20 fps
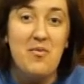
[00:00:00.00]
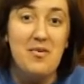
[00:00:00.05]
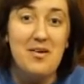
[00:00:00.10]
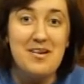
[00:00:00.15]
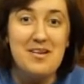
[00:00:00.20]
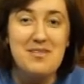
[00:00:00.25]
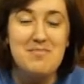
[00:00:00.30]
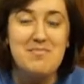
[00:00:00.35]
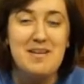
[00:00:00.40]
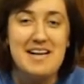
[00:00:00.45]

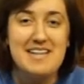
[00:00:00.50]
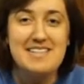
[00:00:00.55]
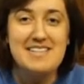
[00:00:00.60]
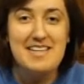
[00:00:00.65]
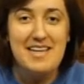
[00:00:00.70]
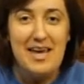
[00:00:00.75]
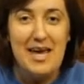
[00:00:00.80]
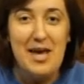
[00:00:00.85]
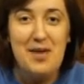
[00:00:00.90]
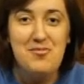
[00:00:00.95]
Welcome back to
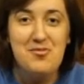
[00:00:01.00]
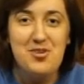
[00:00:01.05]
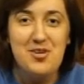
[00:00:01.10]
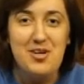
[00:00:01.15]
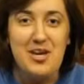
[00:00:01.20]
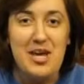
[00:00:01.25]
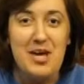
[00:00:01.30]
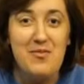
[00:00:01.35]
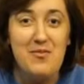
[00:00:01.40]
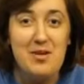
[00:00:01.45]
Camp
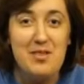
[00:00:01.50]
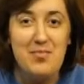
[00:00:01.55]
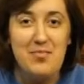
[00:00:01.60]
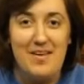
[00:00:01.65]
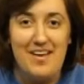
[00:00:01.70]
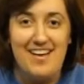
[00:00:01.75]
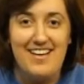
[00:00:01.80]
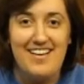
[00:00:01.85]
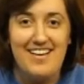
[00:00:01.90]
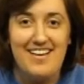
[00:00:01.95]
Cooking with
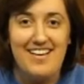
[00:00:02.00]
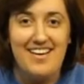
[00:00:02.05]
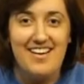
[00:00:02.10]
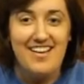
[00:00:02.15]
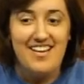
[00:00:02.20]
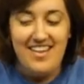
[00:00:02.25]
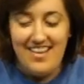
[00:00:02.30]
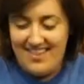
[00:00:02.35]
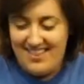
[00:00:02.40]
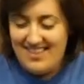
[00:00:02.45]
Bianca.
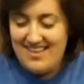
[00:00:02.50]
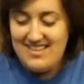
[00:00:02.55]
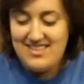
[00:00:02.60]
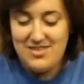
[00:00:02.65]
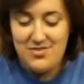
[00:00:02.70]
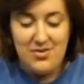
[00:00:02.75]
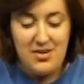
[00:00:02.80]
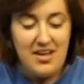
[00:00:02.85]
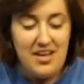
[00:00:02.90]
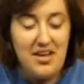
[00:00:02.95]
This
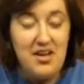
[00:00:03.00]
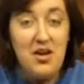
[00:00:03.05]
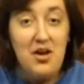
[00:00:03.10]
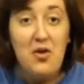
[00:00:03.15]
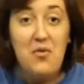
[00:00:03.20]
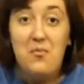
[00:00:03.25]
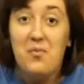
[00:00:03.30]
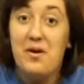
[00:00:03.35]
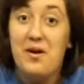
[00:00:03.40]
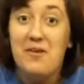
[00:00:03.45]
week
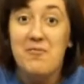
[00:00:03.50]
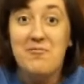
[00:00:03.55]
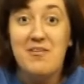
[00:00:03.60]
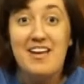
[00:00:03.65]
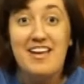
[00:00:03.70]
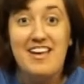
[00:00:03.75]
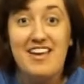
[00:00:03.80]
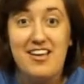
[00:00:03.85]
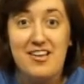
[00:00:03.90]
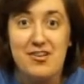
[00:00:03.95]
we are
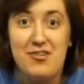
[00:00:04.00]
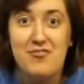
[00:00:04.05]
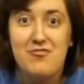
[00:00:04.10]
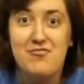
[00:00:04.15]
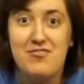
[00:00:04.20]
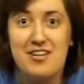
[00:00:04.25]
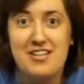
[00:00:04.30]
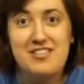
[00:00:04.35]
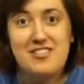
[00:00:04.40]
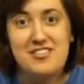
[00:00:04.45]
making
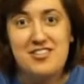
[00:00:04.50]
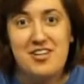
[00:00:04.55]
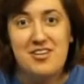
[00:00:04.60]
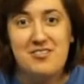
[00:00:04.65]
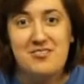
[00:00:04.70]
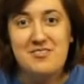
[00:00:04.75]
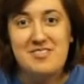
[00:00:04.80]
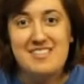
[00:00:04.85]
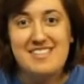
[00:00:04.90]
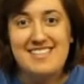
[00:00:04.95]
French
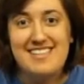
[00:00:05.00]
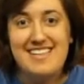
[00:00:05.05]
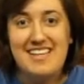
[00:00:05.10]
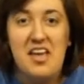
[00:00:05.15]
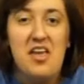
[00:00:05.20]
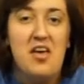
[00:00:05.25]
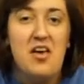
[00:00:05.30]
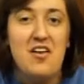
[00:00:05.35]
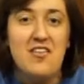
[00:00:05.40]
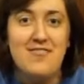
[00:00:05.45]
toast.
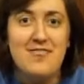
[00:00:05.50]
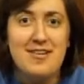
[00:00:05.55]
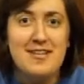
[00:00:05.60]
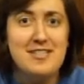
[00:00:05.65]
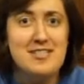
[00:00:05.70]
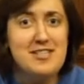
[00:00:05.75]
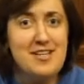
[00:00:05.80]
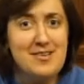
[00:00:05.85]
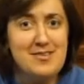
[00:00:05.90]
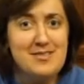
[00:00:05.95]

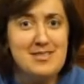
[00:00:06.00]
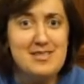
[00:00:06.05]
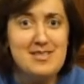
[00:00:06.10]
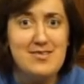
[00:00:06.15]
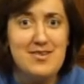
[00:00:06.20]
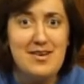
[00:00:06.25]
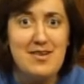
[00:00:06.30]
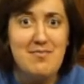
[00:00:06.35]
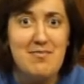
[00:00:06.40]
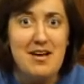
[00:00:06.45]
French toast is
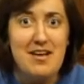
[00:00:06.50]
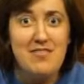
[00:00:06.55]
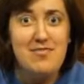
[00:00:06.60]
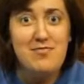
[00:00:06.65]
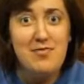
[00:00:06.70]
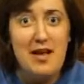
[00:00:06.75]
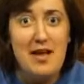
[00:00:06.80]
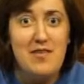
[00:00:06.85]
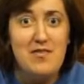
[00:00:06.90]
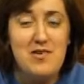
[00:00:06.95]
one of my
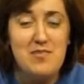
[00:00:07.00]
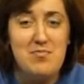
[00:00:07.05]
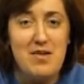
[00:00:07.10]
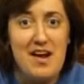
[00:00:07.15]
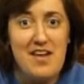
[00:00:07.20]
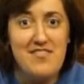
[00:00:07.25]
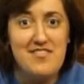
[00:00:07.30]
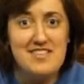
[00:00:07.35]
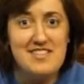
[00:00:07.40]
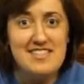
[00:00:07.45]
favorite
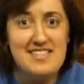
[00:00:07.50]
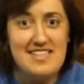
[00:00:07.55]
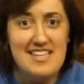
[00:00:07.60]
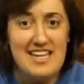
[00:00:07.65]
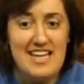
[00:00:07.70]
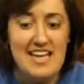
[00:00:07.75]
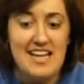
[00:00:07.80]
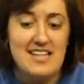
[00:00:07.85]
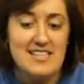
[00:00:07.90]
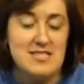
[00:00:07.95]
breakfasts to
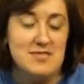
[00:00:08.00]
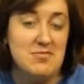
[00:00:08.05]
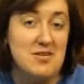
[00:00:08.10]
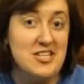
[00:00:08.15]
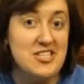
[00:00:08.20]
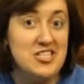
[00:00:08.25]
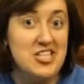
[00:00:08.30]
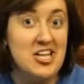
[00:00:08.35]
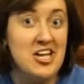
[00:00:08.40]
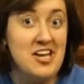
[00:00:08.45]
eat,
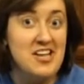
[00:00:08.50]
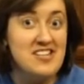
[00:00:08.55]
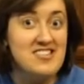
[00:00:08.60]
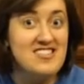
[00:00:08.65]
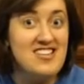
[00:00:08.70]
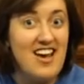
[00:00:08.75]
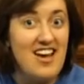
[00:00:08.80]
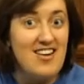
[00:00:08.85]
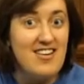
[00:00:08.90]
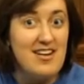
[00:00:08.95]
especially on a
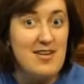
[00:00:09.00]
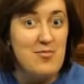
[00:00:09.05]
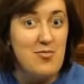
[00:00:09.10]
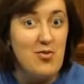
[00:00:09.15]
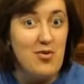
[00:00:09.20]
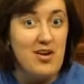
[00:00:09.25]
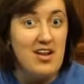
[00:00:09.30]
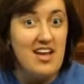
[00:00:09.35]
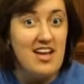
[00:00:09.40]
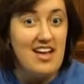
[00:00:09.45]
Saturday
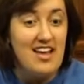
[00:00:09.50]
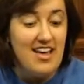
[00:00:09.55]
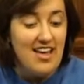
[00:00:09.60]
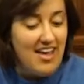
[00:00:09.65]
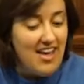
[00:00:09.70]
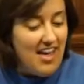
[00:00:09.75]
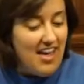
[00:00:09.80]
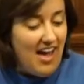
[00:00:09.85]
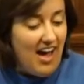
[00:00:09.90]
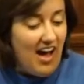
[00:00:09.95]
morning,
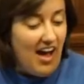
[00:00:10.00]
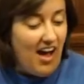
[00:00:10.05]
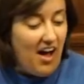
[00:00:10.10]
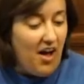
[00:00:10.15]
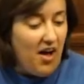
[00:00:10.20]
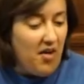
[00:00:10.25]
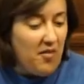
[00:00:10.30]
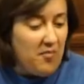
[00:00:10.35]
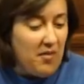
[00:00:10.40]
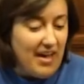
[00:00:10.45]

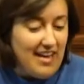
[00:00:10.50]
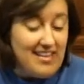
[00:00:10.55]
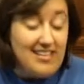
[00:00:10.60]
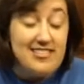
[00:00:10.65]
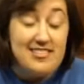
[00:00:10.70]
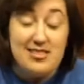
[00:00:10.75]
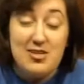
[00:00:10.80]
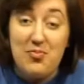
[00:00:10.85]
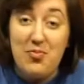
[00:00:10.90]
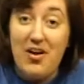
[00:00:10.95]
and
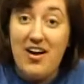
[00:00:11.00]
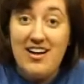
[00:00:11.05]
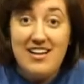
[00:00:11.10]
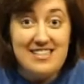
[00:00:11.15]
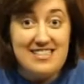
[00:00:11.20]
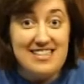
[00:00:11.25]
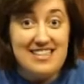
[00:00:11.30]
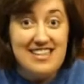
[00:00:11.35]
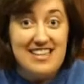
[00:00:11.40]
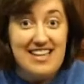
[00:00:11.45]
it's
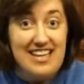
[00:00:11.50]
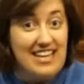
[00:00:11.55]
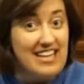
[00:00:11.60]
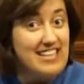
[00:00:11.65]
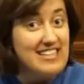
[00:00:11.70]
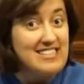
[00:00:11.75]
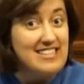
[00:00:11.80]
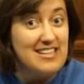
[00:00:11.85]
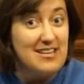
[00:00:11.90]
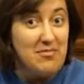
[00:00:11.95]
surprisingly
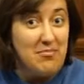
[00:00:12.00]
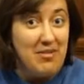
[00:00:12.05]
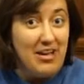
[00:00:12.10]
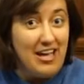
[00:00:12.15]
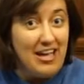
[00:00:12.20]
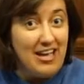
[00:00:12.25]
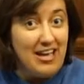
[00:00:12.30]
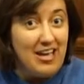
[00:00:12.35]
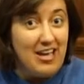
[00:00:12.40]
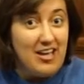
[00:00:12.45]
easy to
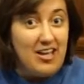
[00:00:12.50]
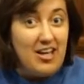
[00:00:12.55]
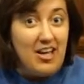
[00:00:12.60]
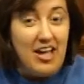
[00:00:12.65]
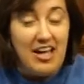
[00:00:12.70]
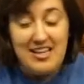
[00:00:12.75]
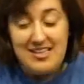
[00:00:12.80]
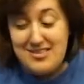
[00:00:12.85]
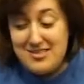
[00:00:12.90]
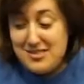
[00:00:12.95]
make.
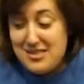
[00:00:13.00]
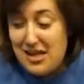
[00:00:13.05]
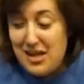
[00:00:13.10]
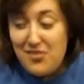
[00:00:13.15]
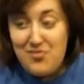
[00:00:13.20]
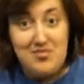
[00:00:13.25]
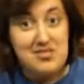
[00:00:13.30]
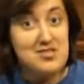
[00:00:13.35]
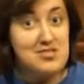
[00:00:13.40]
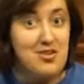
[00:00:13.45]
It
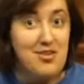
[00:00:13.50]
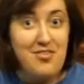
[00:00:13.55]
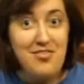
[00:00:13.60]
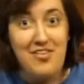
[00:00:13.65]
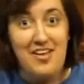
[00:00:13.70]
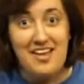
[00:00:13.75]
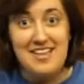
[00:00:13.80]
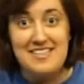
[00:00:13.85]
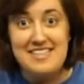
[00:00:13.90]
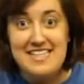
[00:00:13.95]
seems so
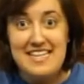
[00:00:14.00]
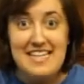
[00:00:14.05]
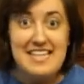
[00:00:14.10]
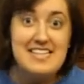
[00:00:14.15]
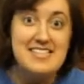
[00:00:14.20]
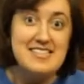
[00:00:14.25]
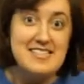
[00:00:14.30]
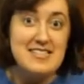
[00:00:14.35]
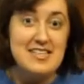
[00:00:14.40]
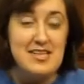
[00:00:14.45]
fancy and
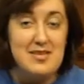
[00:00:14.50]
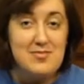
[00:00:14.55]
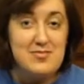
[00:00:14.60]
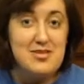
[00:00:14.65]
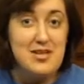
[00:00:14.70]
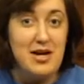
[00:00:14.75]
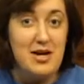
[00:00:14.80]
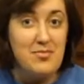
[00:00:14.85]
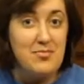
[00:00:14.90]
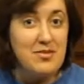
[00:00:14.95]
it seems
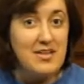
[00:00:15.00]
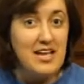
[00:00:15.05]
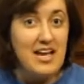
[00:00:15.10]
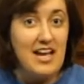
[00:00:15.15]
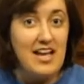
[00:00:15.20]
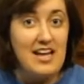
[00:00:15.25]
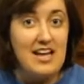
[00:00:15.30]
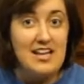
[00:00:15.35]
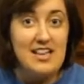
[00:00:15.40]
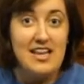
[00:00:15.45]

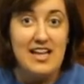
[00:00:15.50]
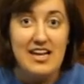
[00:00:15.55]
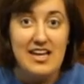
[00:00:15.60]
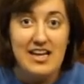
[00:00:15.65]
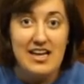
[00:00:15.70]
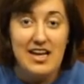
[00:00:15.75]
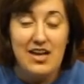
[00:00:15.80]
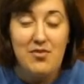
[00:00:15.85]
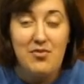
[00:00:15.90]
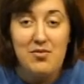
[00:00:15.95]
complicated, like
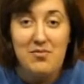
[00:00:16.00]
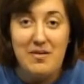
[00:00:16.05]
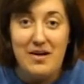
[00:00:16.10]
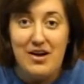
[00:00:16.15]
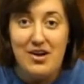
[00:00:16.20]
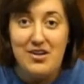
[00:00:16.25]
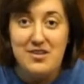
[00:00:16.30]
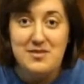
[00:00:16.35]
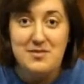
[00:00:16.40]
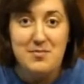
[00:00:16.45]
it would be
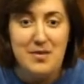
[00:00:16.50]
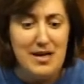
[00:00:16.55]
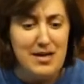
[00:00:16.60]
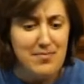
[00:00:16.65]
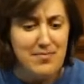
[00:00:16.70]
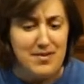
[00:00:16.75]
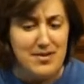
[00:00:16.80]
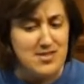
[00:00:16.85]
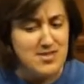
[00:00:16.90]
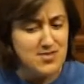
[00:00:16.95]
hard to make,
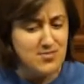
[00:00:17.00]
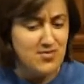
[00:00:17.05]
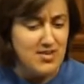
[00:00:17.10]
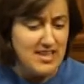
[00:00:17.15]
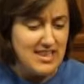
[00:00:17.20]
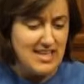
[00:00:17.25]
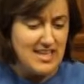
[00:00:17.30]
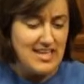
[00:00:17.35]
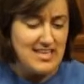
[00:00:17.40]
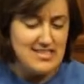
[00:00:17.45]
but it's
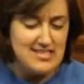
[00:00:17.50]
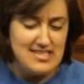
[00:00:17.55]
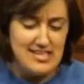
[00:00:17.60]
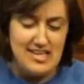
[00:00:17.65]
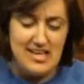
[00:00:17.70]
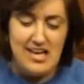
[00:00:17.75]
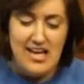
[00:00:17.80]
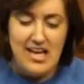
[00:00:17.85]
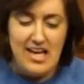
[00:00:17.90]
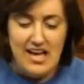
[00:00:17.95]
really
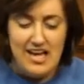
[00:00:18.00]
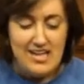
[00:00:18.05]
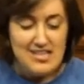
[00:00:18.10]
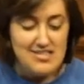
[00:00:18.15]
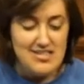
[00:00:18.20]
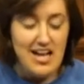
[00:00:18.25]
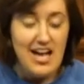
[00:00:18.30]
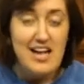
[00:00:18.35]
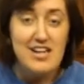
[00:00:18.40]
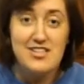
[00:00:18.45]
easy.
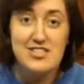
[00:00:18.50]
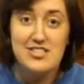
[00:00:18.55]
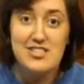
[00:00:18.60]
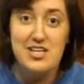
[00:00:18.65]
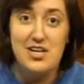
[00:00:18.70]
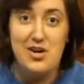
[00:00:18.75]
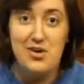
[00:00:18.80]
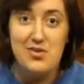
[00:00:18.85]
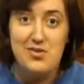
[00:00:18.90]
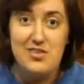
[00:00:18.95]
It's
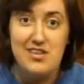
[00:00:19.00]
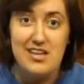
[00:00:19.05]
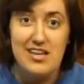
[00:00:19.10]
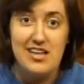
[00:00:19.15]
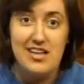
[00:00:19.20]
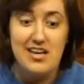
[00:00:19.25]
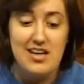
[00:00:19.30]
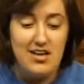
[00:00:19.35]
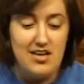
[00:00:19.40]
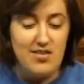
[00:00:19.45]
actually
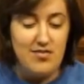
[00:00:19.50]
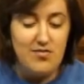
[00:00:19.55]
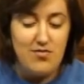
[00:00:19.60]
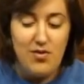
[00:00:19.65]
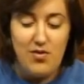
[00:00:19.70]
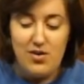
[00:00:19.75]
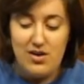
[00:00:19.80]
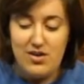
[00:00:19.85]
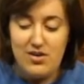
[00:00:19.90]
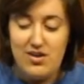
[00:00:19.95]
only
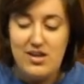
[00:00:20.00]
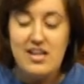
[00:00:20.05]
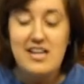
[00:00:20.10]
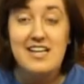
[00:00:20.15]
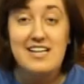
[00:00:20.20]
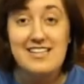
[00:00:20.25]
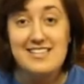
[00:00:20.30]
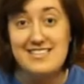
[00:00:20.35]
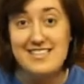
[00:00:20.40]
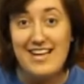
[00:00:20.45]
4
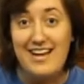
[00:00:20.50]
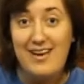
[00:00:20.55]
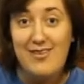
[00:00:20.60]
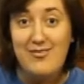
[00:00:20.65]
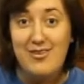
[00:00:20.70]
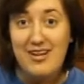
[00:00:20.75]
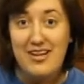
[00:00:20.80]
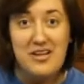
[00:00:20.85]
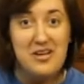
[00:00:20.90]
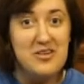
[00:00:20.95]
ingredients, and I'm
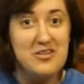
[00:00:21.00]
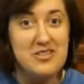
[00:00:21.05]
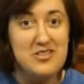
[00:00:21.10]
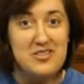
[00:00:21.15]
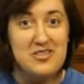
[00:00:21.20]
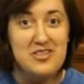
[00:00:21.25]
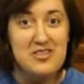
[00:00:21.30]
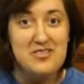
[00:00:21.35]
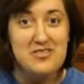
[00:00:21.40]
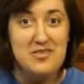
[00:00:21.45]
going to go
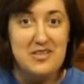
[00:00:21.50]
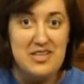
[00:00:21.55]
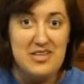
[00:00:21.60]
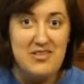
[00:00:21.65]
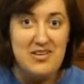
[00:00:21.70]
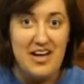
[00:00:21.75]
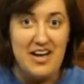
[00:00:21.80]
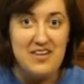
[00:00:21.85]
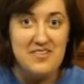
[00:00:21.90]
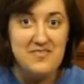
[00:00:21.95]
through those with you
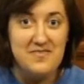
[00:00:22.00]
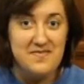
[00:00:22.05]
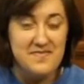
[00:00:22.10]
now.